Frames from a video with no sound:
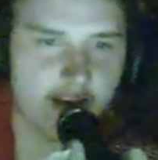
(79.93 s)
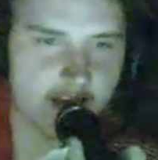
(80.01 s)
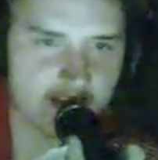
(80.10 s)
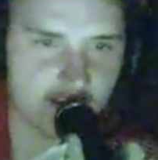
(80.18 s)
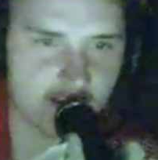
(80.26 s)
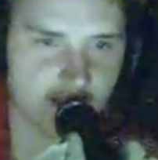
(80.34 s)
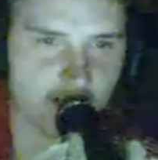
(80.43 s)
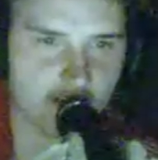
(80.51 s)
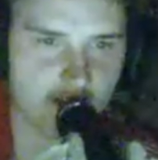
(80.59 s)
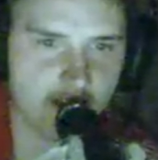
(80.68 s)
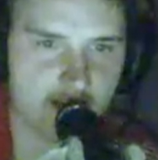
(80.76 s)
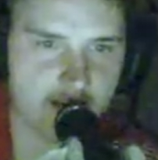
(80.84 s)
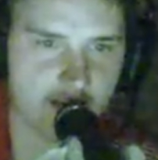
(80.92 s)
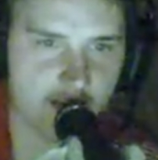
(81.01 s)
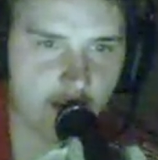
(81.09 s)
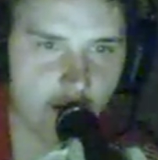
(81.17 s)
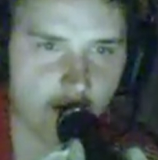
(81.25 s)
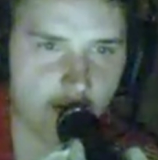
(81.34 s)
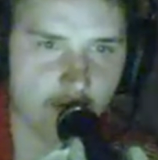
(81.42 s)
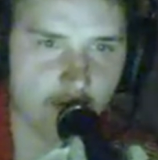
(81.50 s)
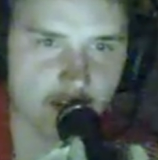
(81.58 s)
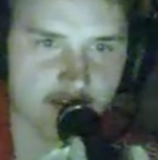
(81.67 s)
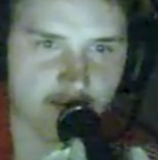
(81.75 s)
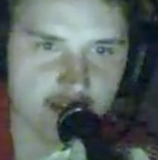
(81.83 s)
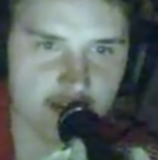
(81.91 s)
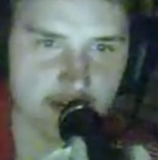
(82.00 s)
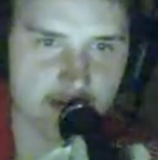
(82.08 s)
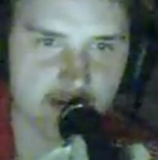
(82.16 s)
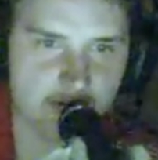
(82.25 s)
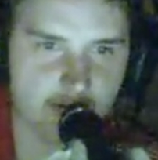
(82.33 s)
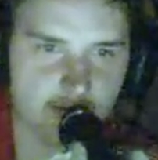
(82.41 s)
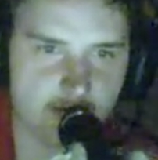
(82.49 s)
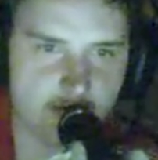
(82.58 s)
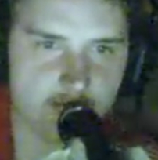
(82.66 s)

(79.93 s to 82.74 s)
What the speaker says: Isn't all of life expensive?